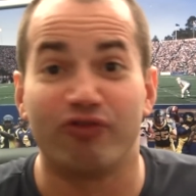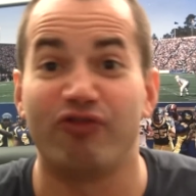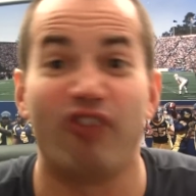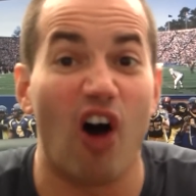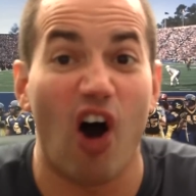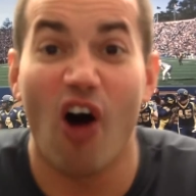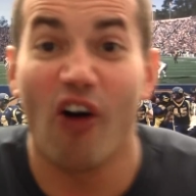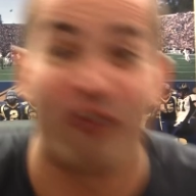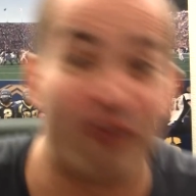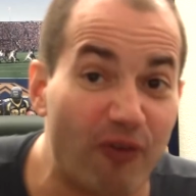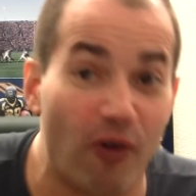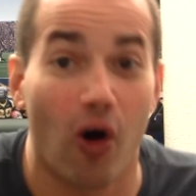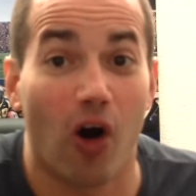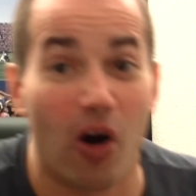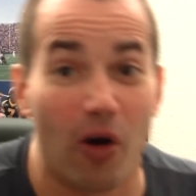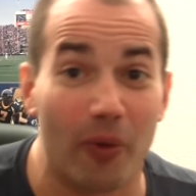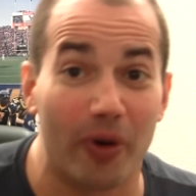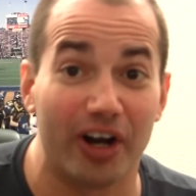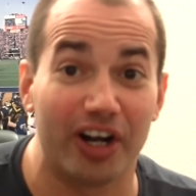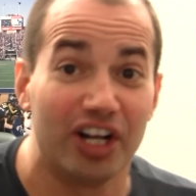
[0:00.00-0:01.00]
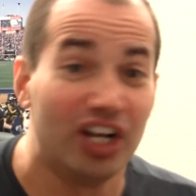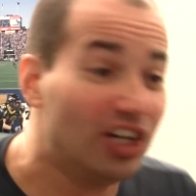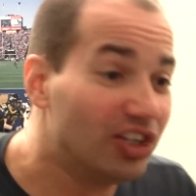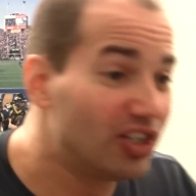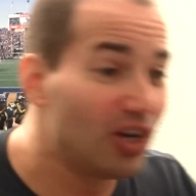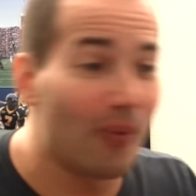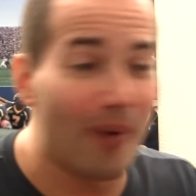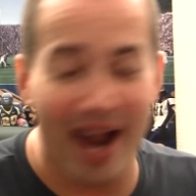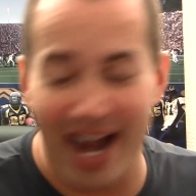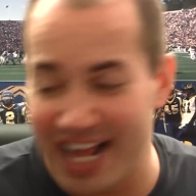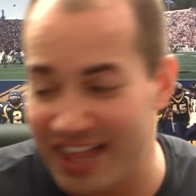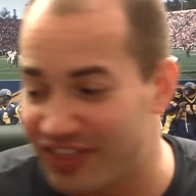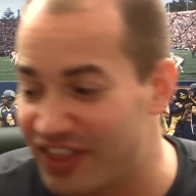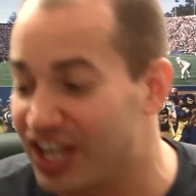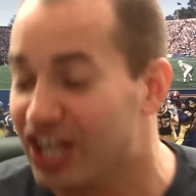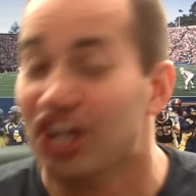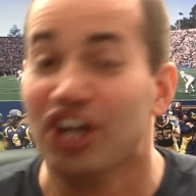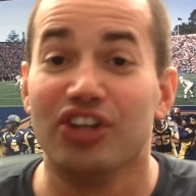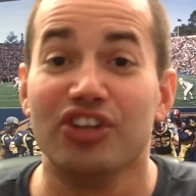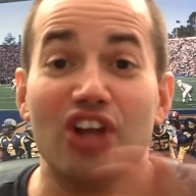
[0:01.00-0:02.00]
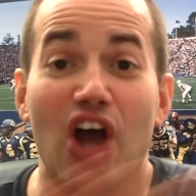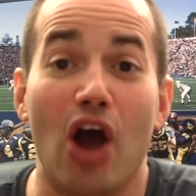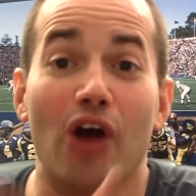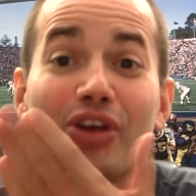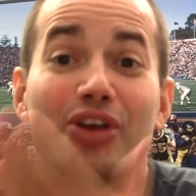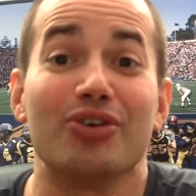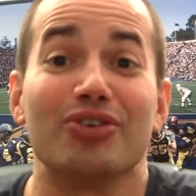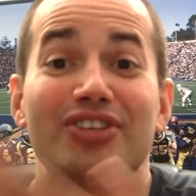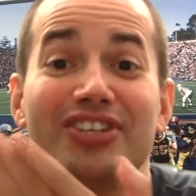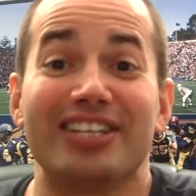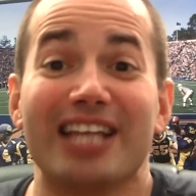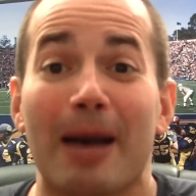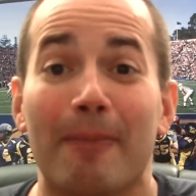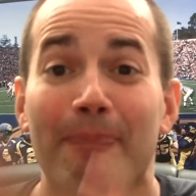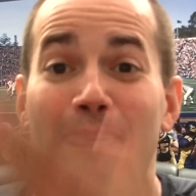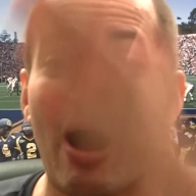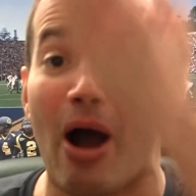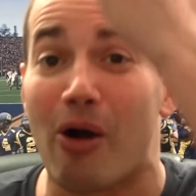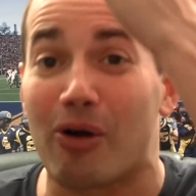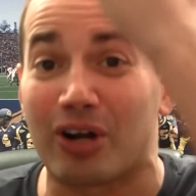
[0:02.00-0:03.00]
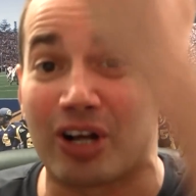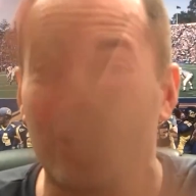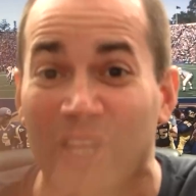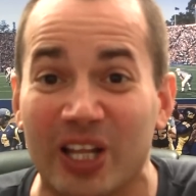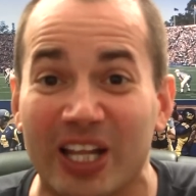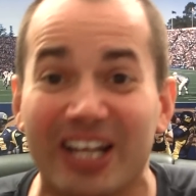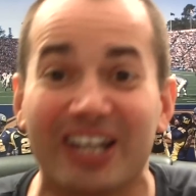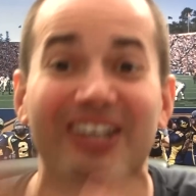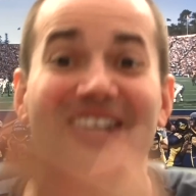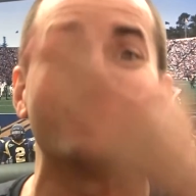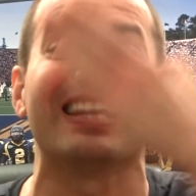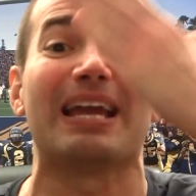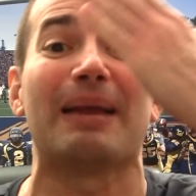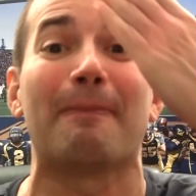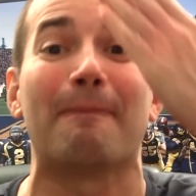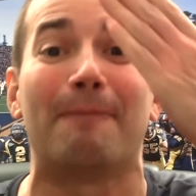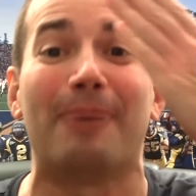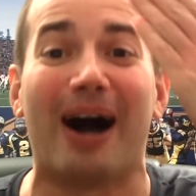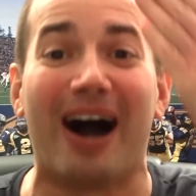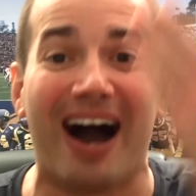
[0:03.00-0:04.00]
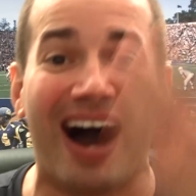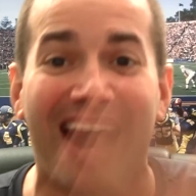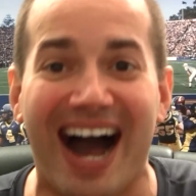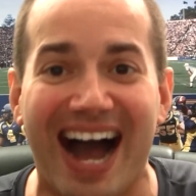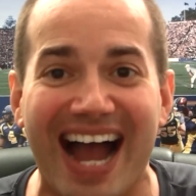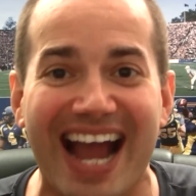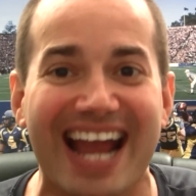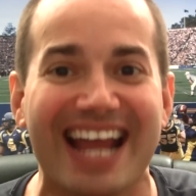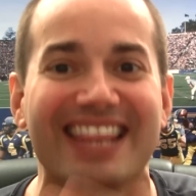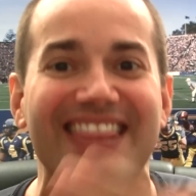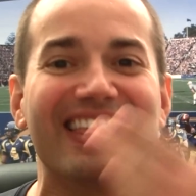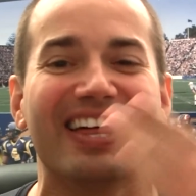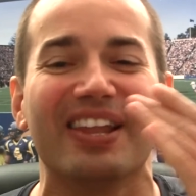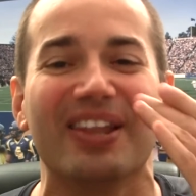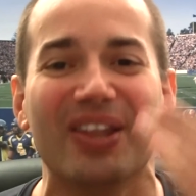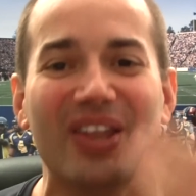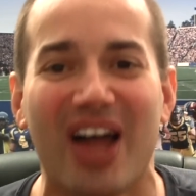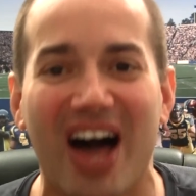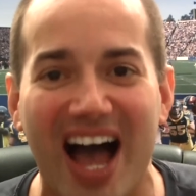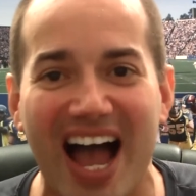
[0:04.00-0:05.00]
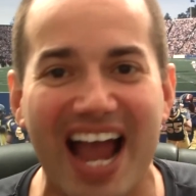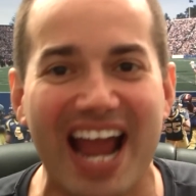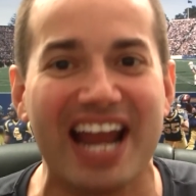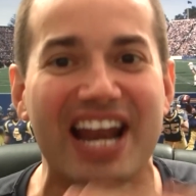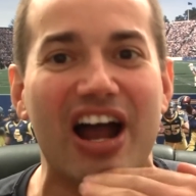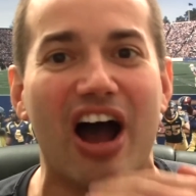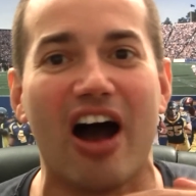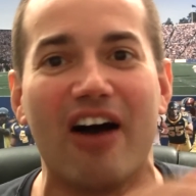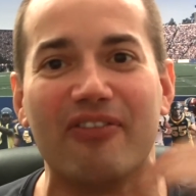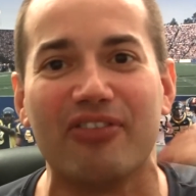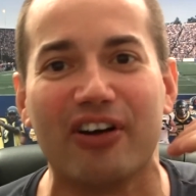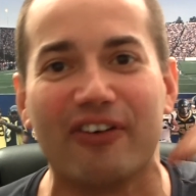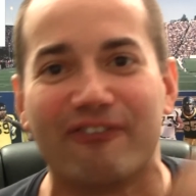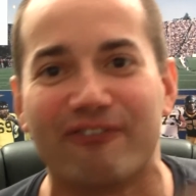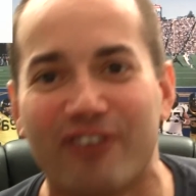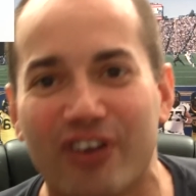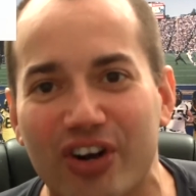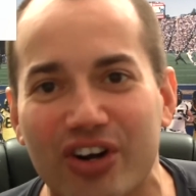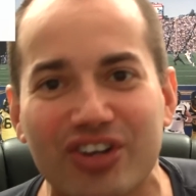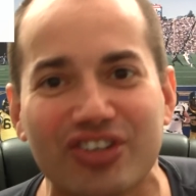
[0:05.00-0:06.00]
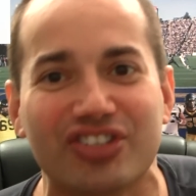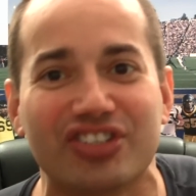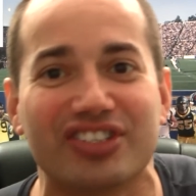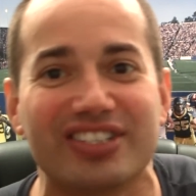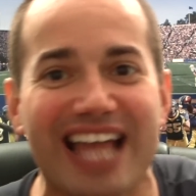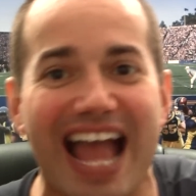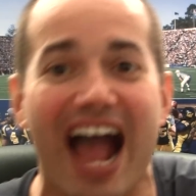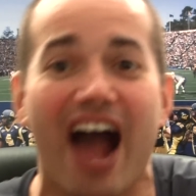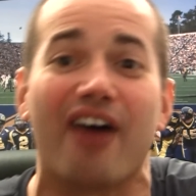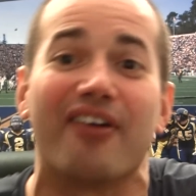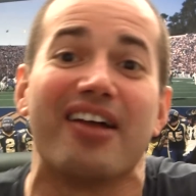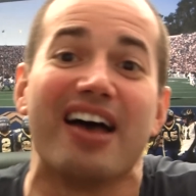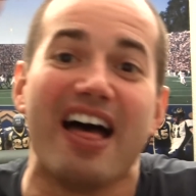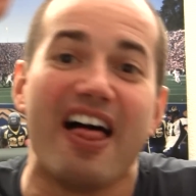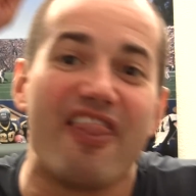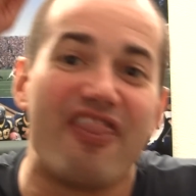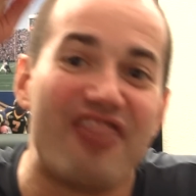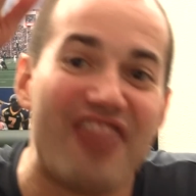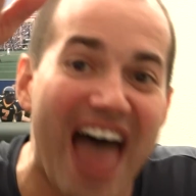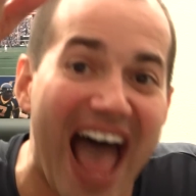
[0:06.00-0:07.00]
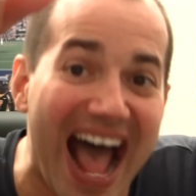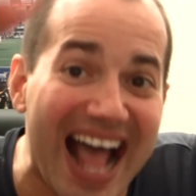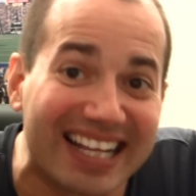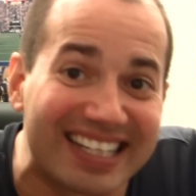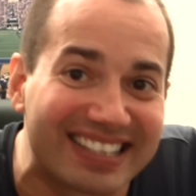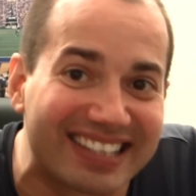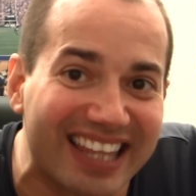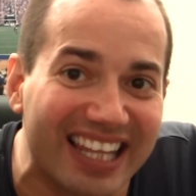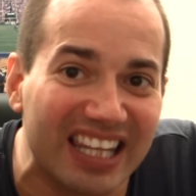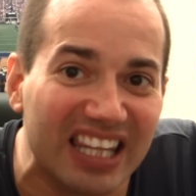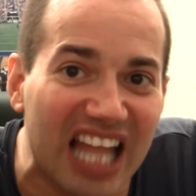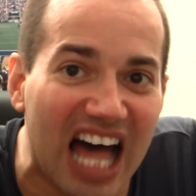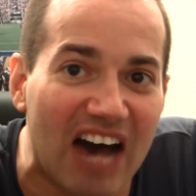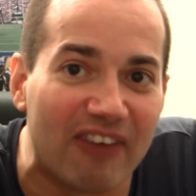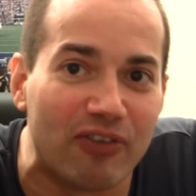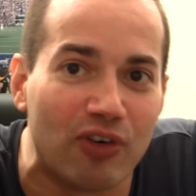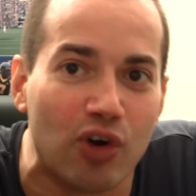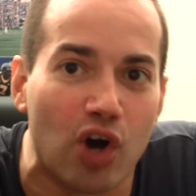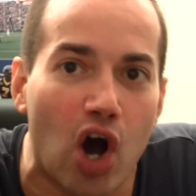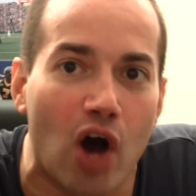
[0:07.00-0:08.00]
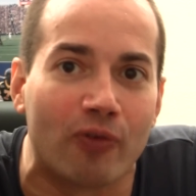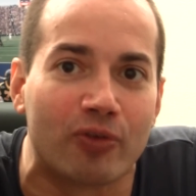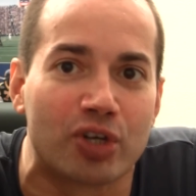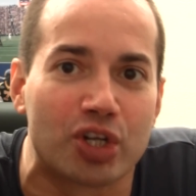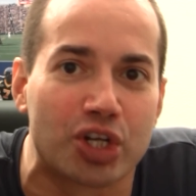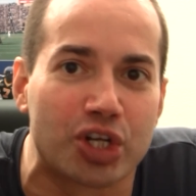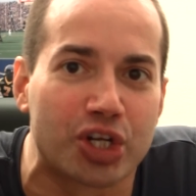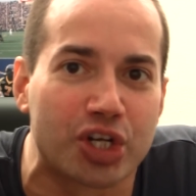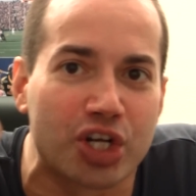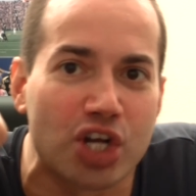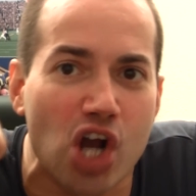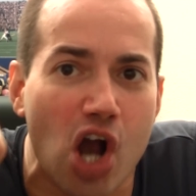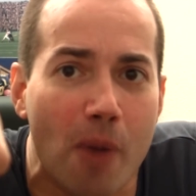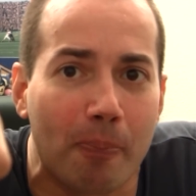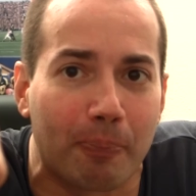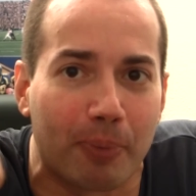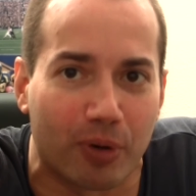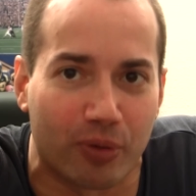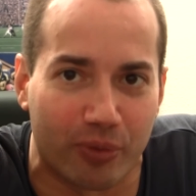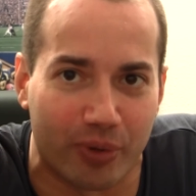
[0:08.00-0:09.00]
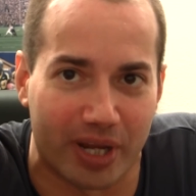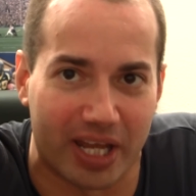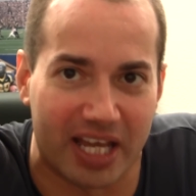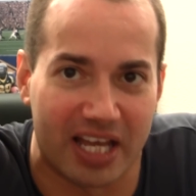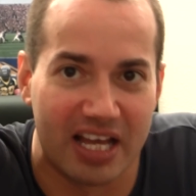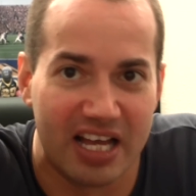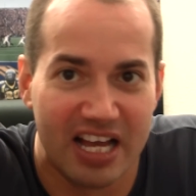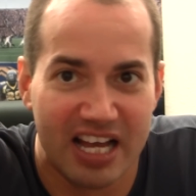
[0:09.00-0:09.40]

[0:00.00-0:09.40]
Fall forward. Do anything. No, you step out clearly behind the line of the first down. That's the level of chumpery